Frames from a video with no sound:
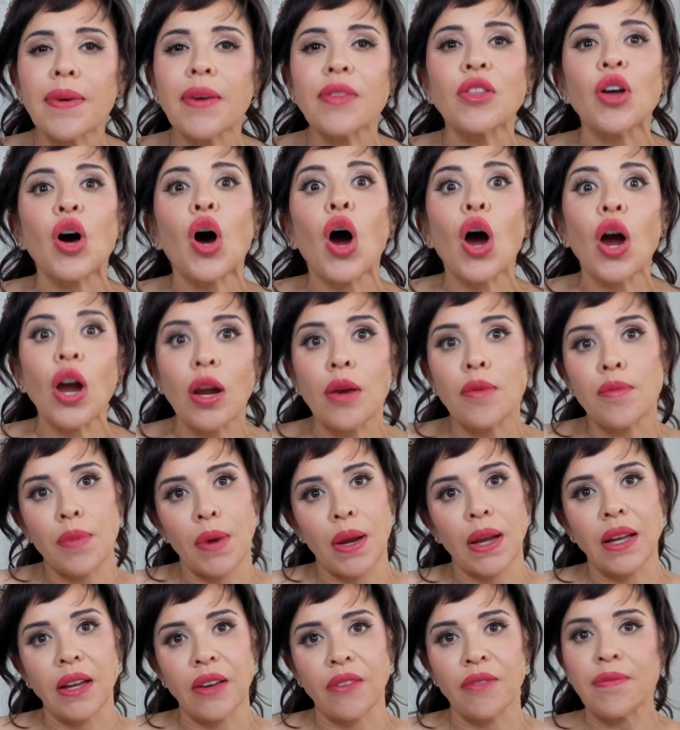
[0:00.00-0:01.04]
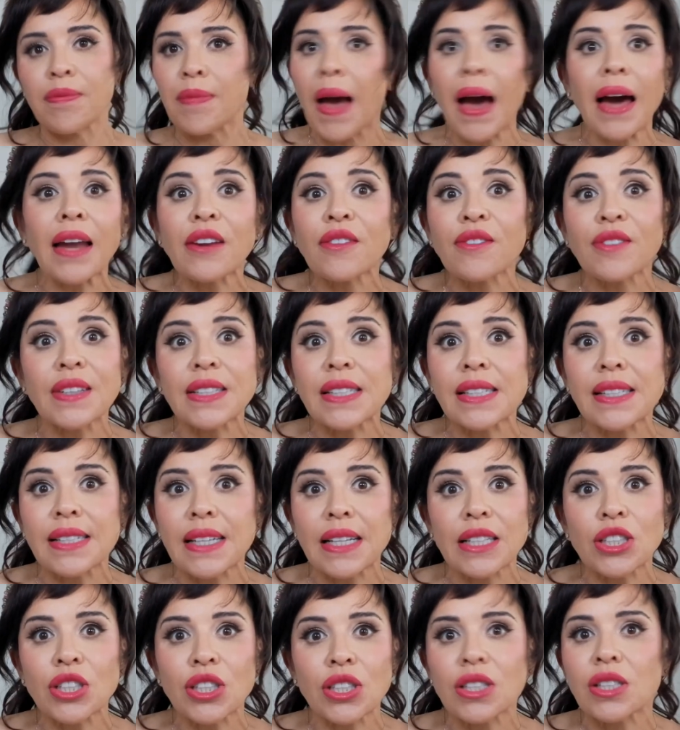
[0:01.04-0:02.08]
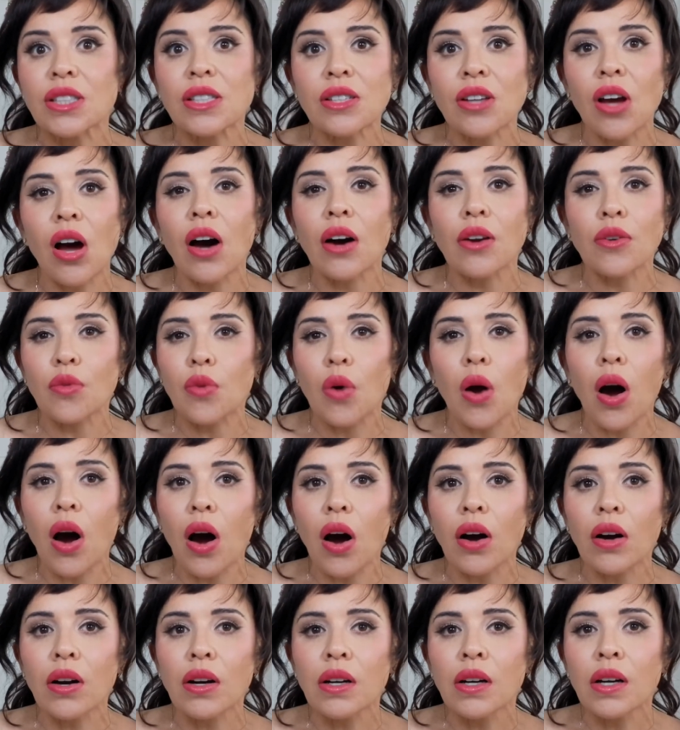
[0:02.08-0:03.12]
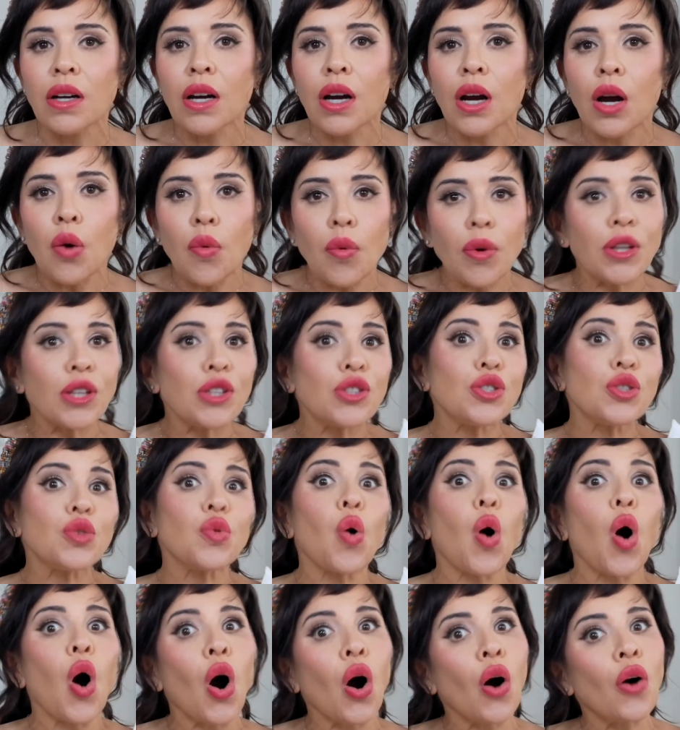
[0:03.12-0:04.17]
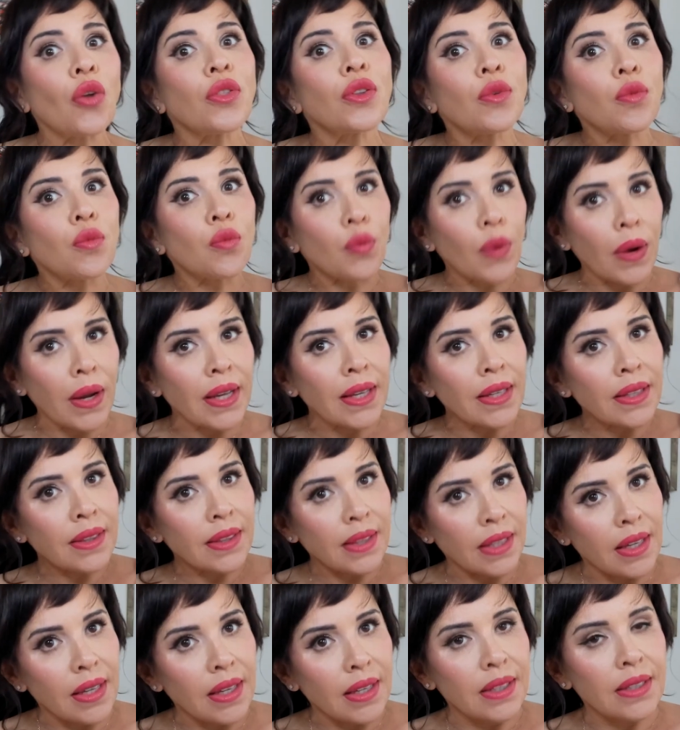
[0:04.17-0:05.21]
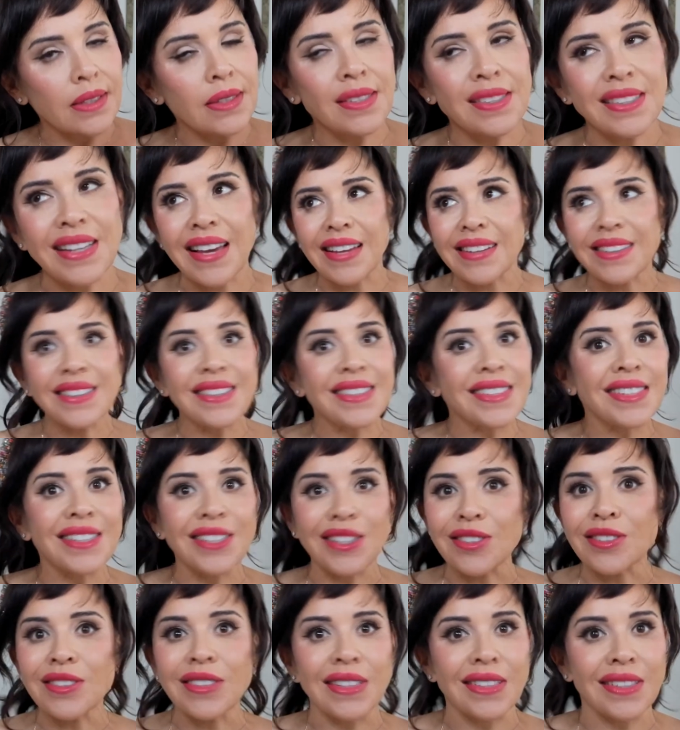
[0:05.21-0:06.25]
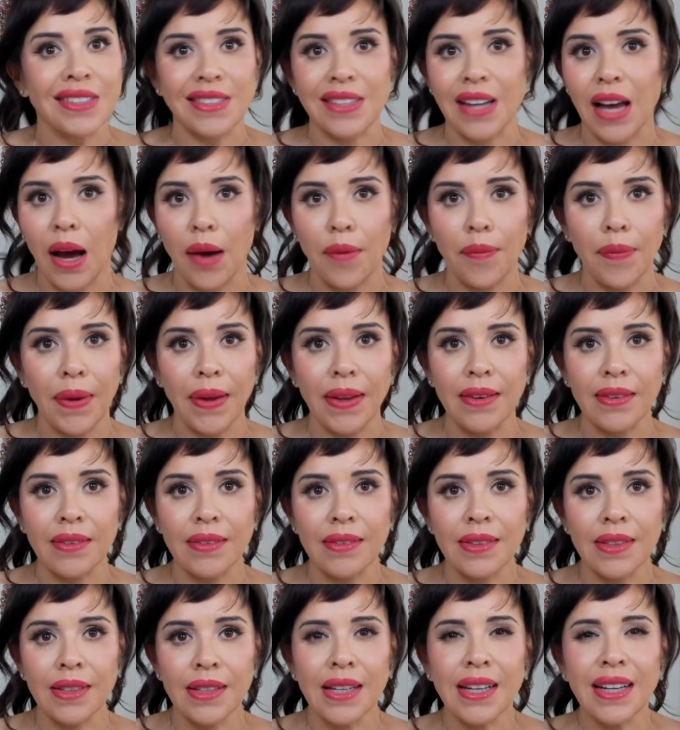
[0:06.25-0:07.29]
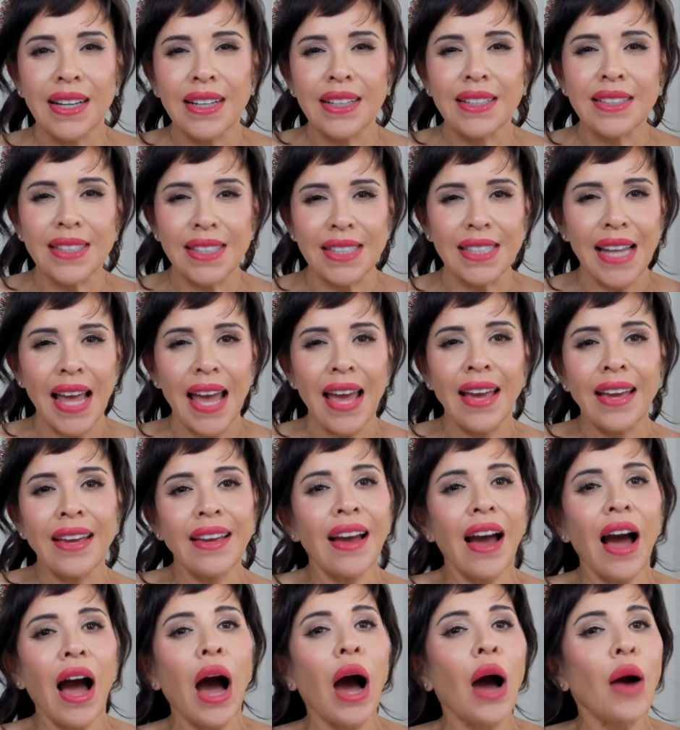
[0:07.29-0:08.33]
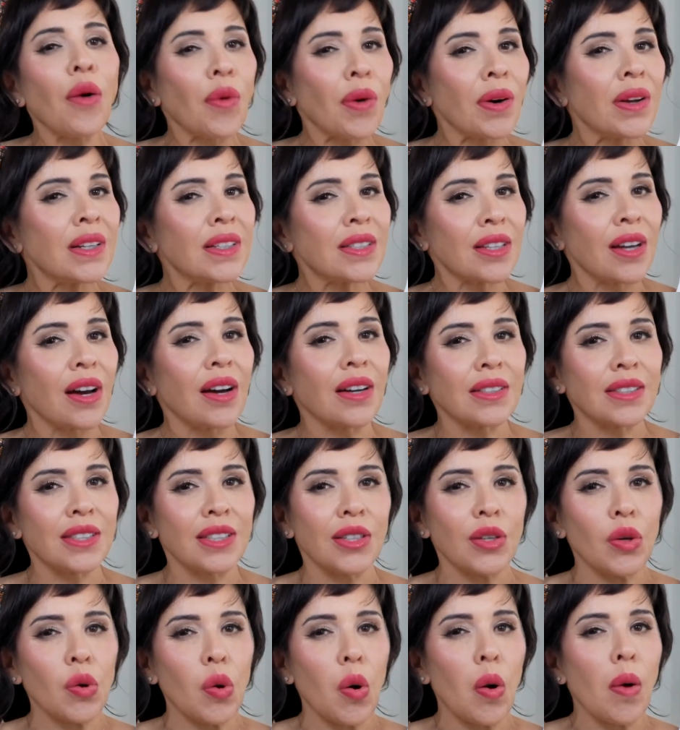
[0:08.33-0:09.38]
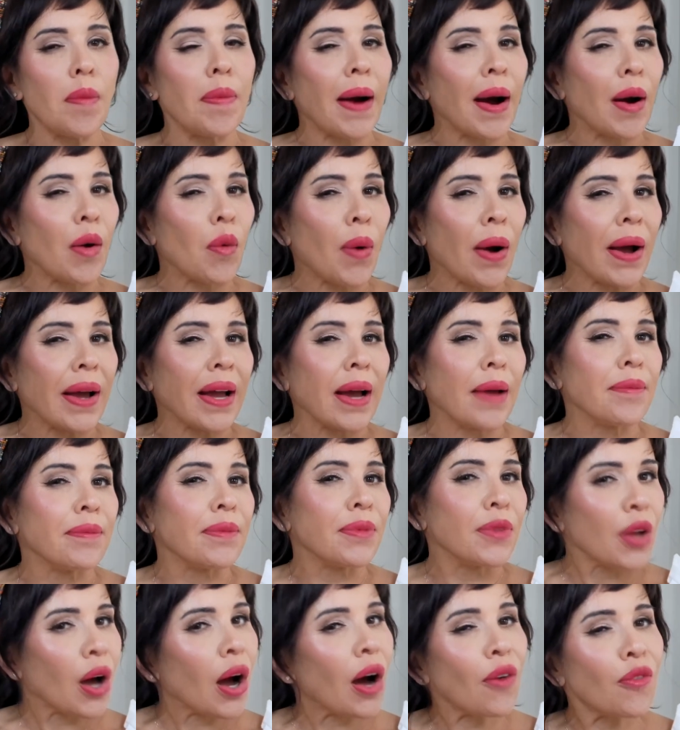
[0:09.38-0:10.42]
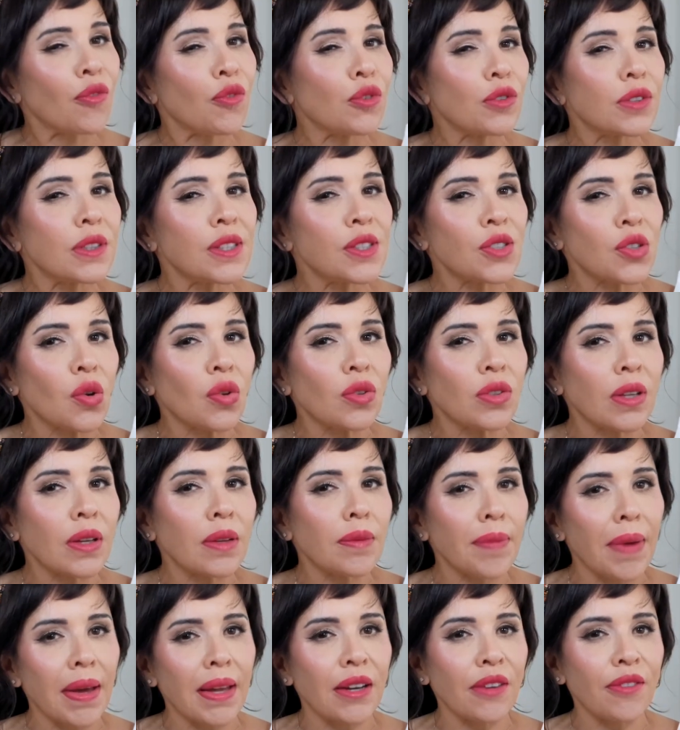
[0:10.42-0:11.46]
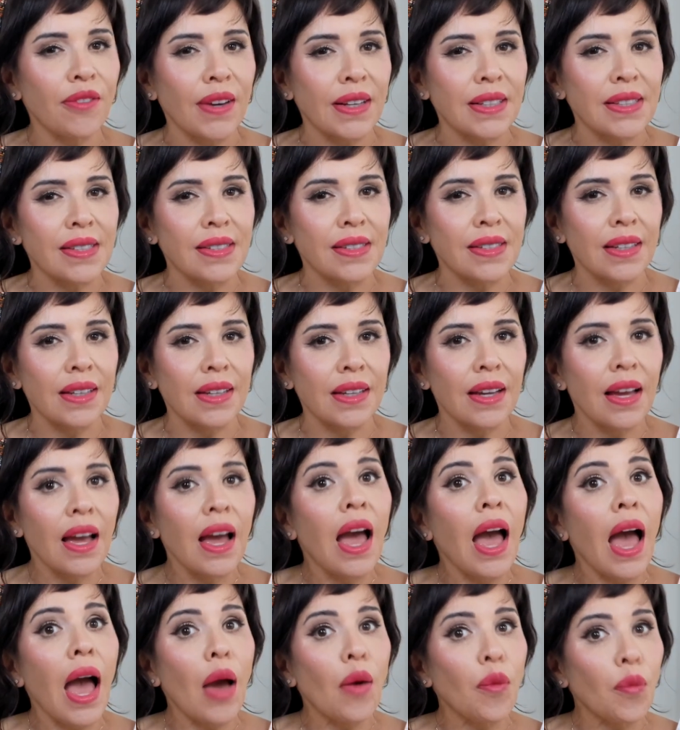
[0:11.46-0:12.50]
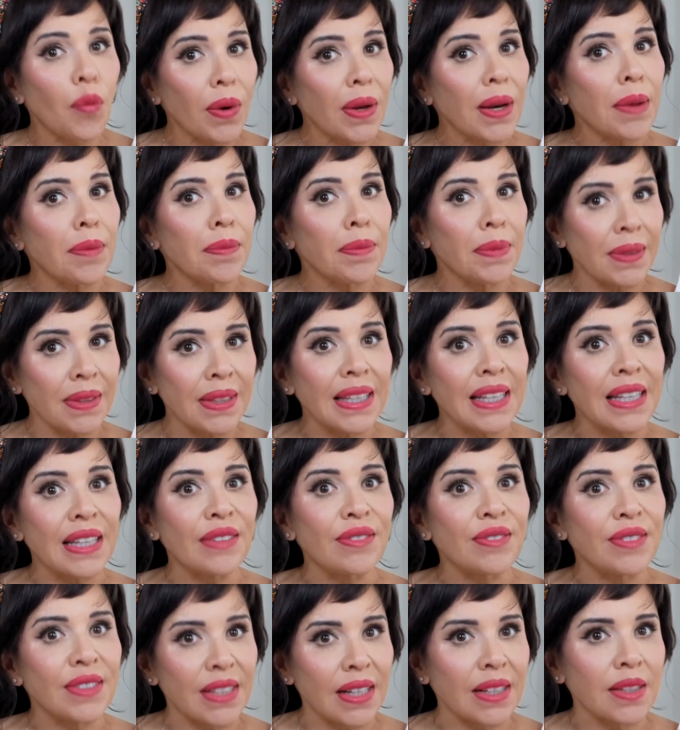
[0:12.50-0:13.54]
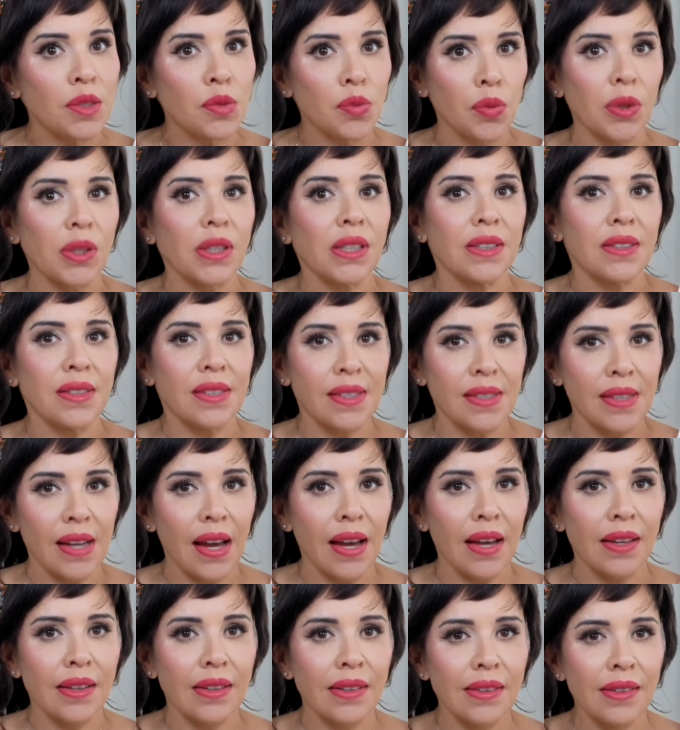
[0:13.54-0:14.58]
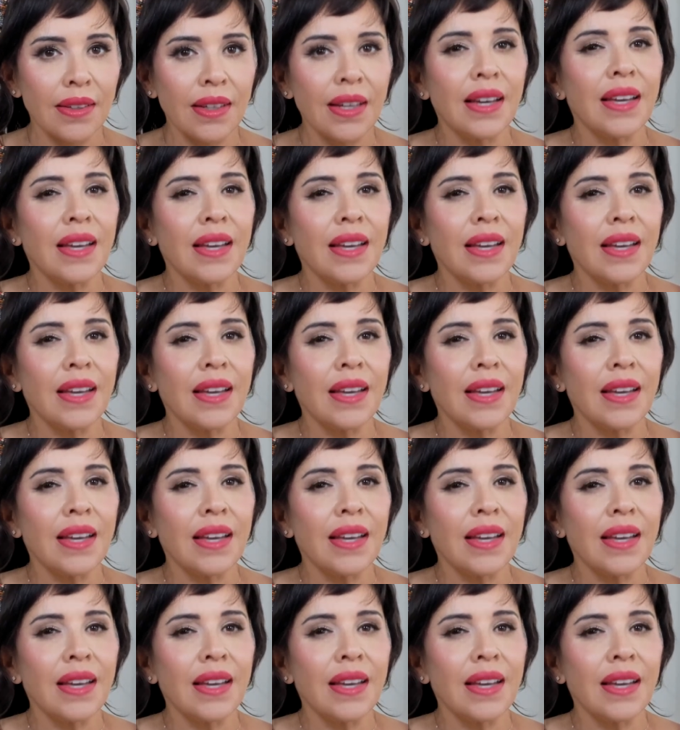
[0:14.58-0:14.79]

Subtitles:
about the heartbreak of manifestations gone wrong. When you do all the right things and it still doesn't happen. Today, I want to talk to you about why I'm not fully sold on manifesting and what I believe does work instead.